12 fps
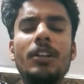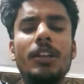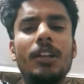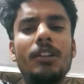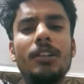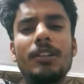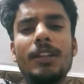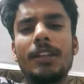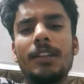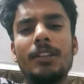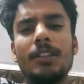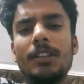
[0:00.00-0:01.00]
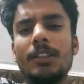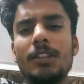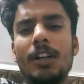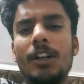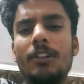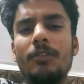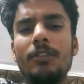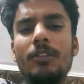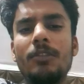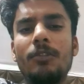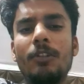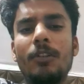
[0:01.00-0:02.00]
Like the second thing is
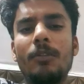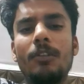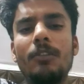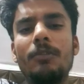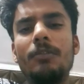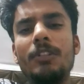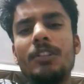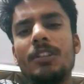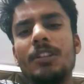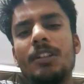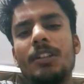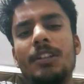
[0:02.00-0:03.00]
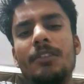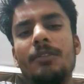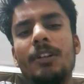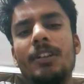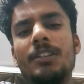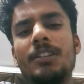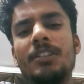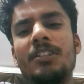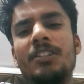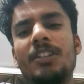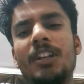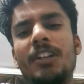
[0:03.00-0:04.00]
hardware firewall, physical devices
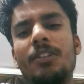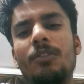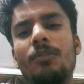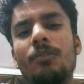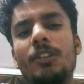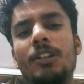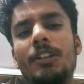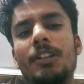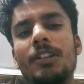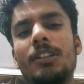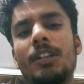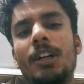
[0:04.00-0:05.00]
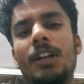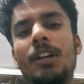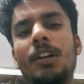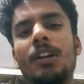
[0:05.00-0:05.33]
designed to filter the